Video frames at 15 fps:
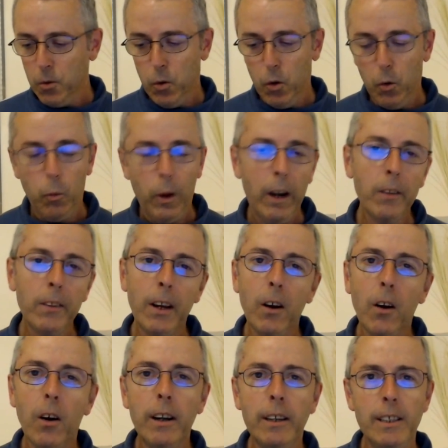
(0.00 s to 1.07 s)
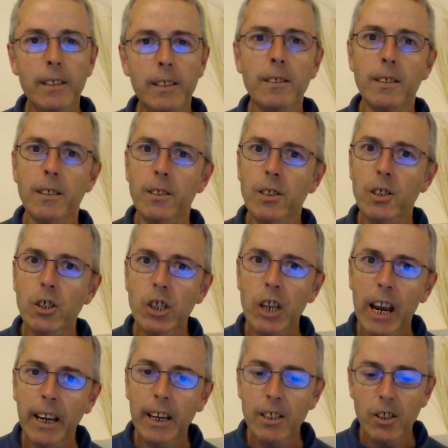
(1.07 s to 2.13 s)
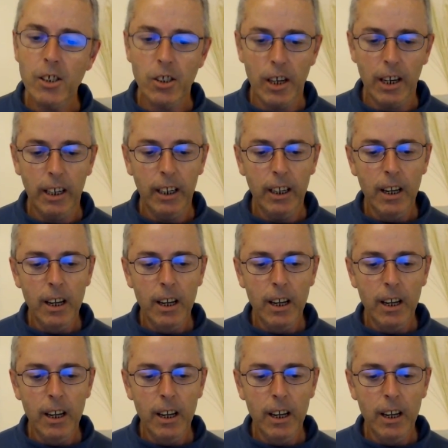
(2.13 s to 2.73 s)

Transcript: or where their heart is changing,